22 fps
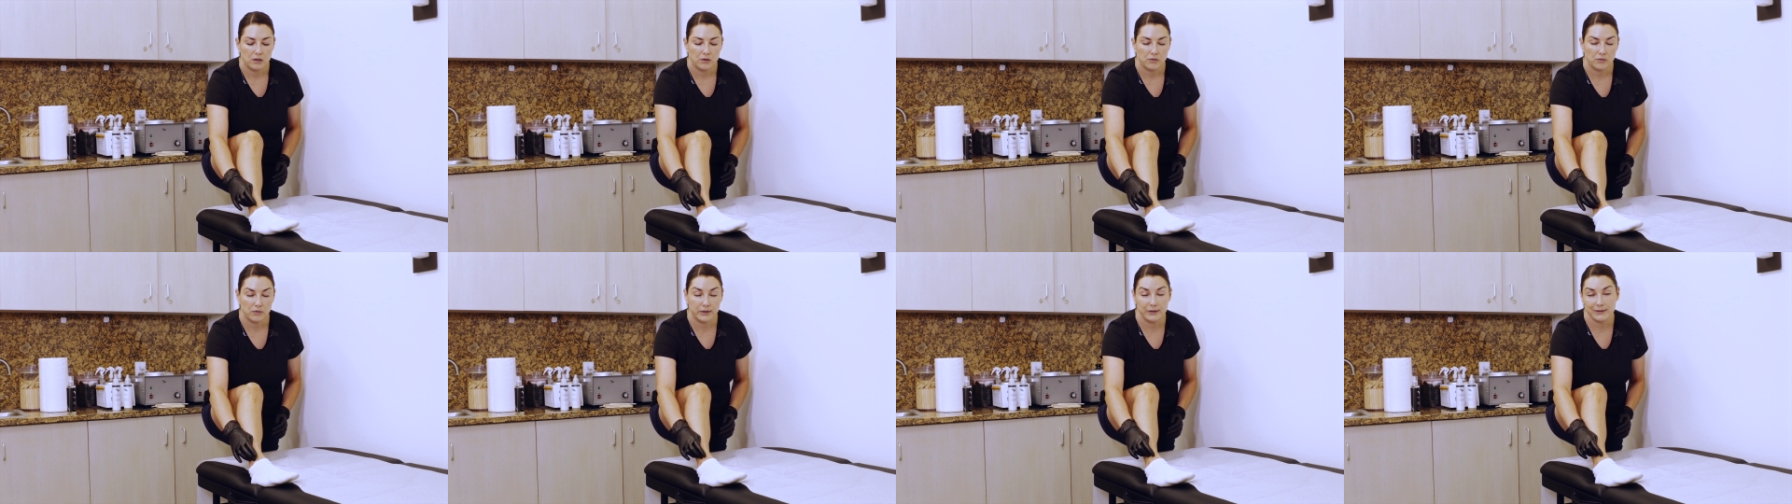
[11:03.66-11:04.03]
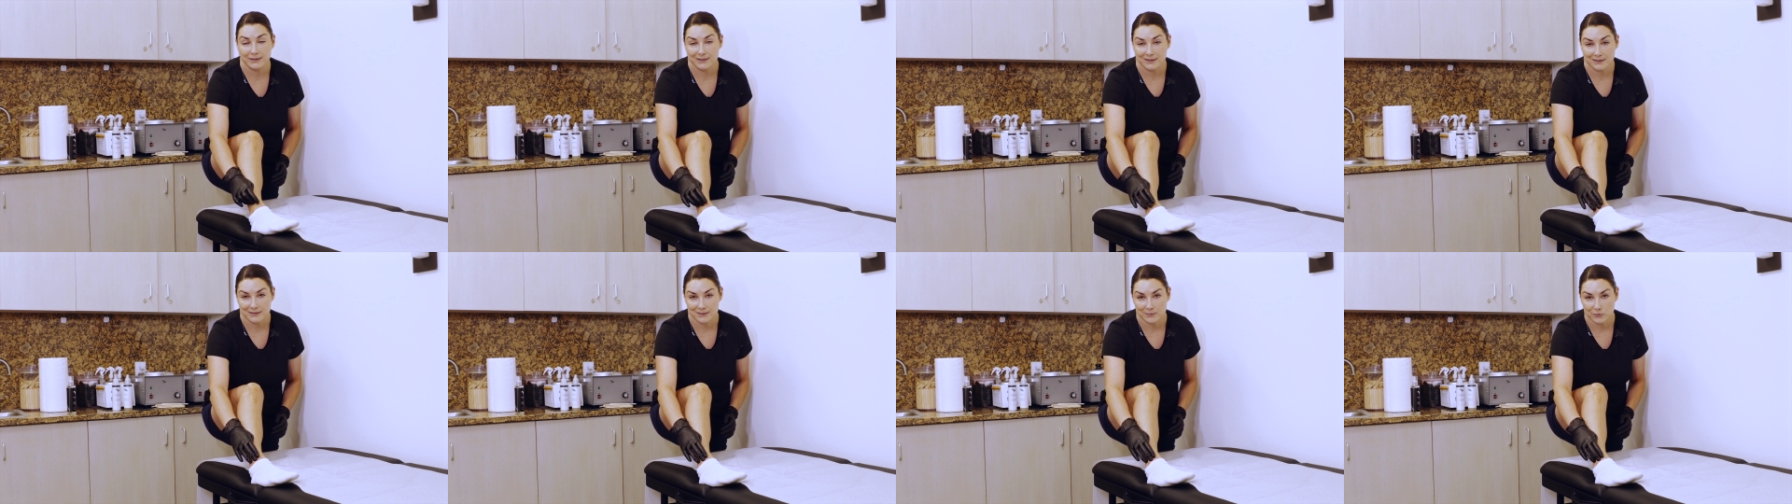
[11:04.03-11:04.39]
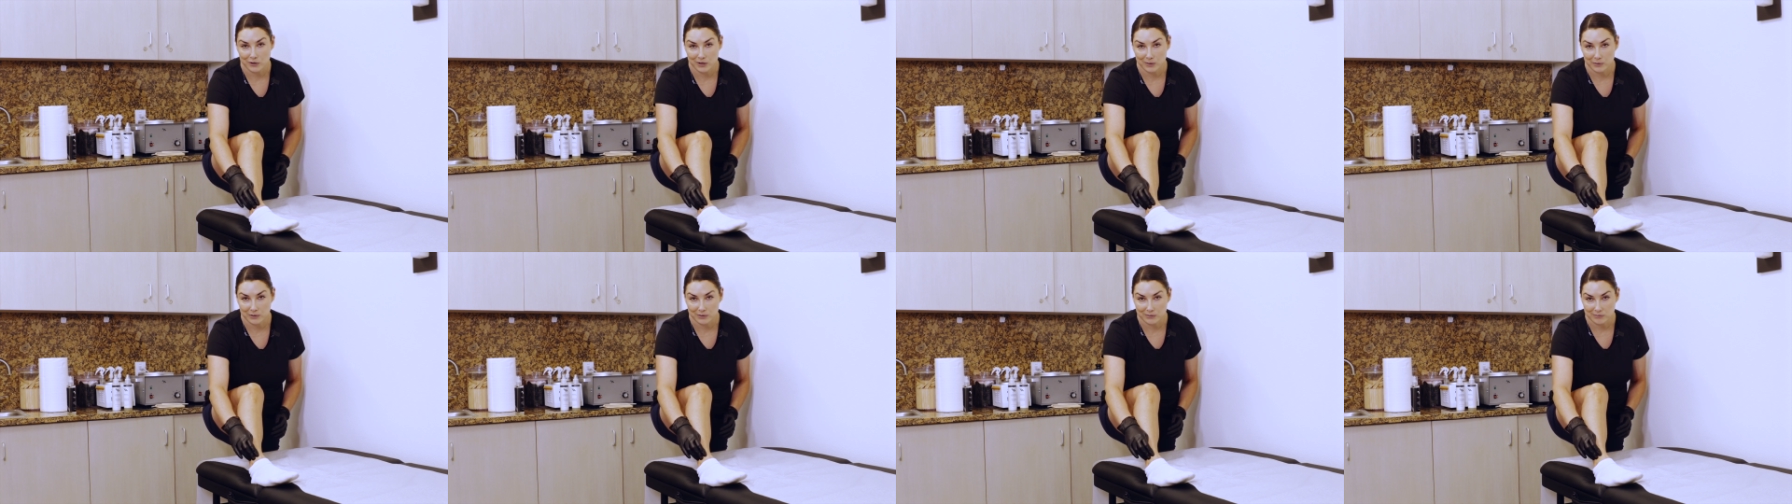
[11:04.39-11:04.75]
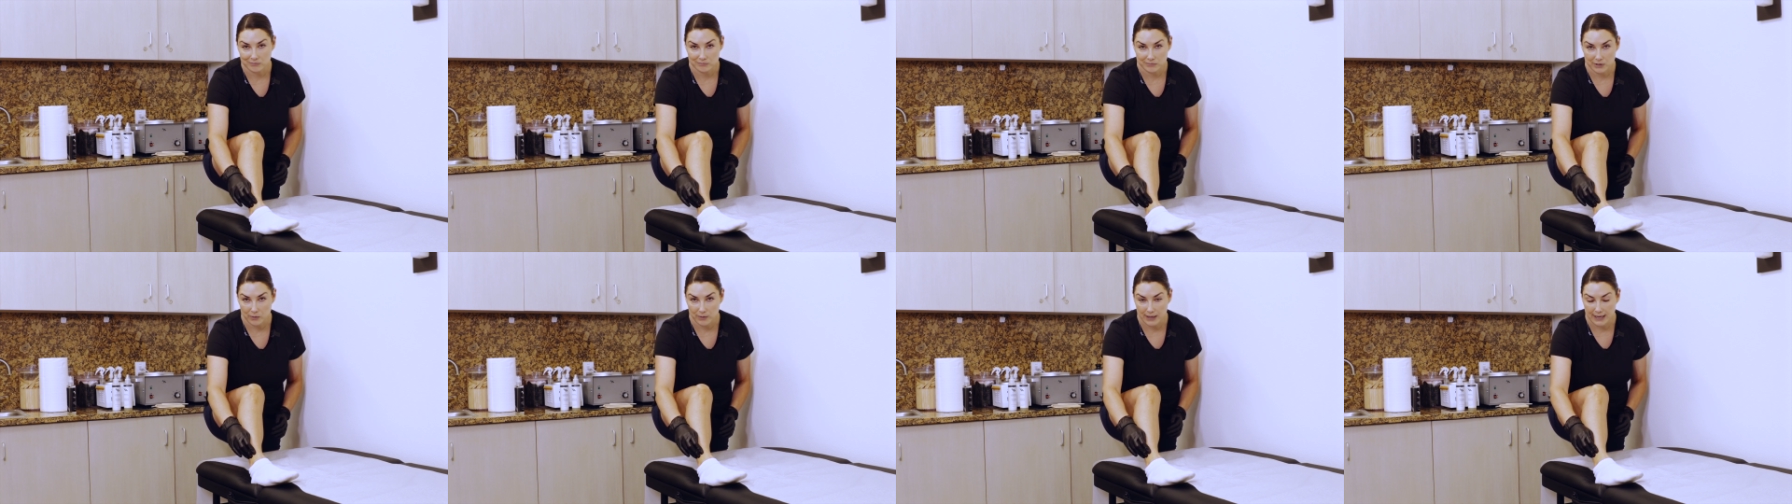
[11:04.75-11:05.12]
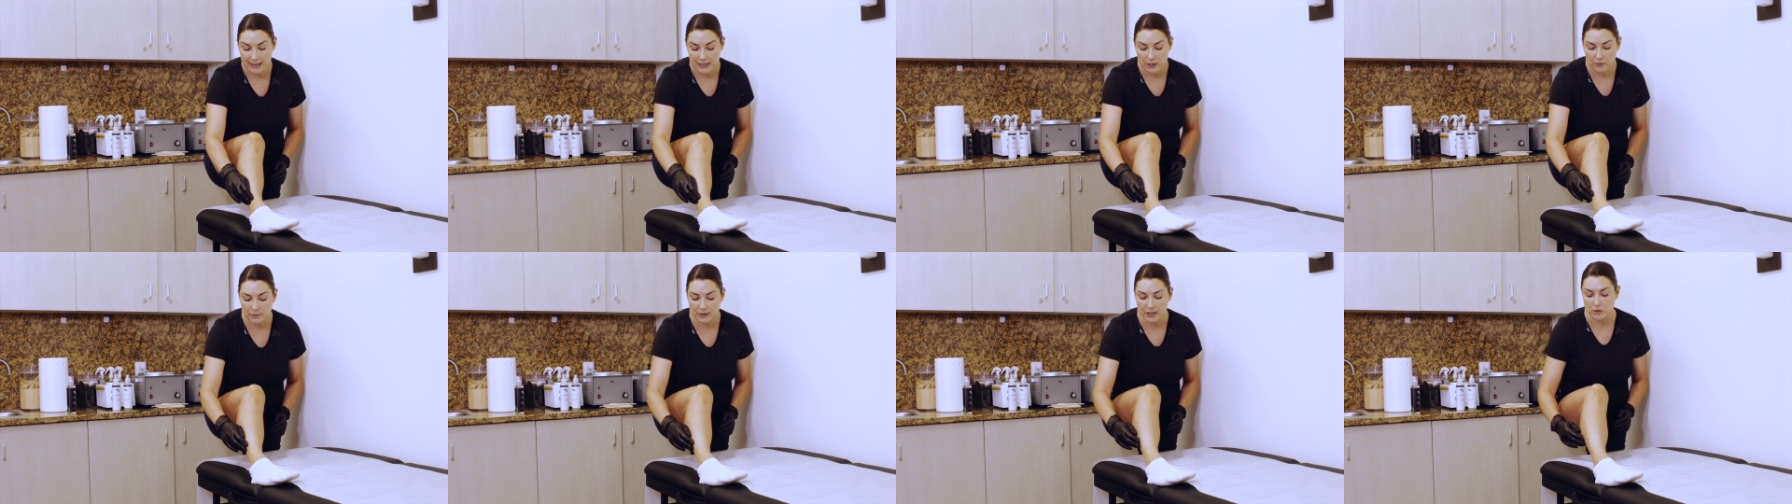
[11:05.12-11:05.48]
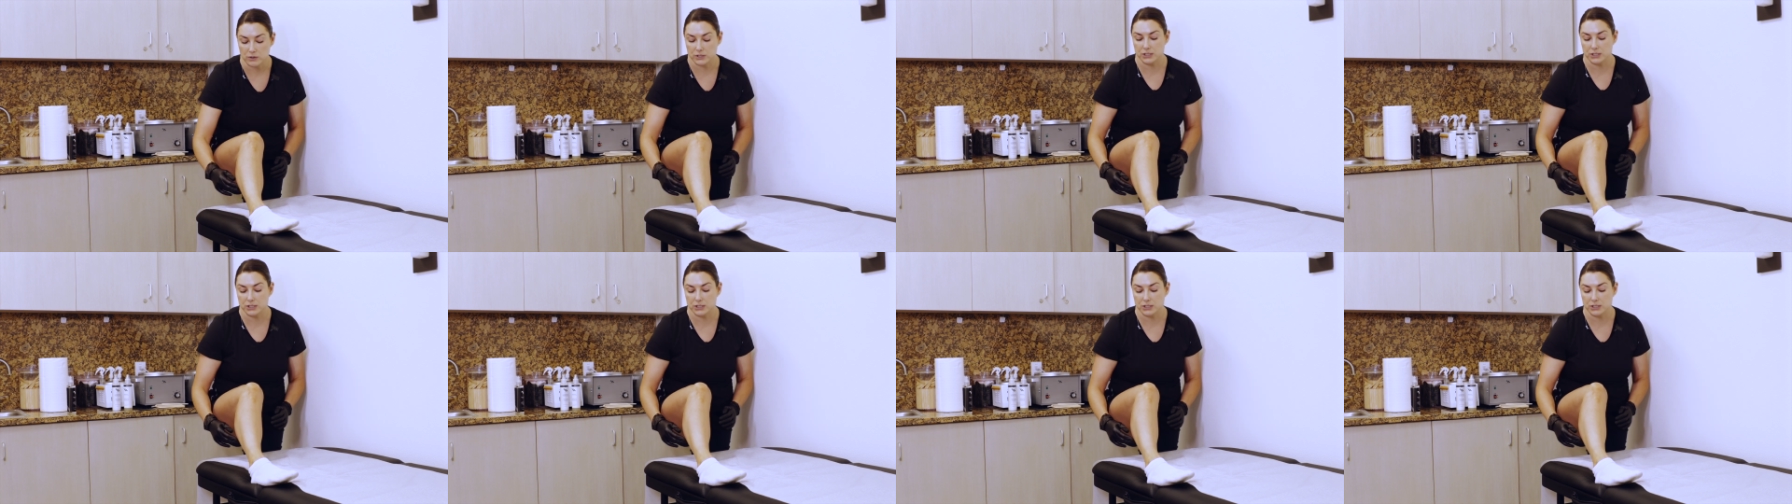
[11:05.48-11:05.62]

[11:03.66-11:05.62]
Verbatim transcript: run into some trouble. Okay, here we go.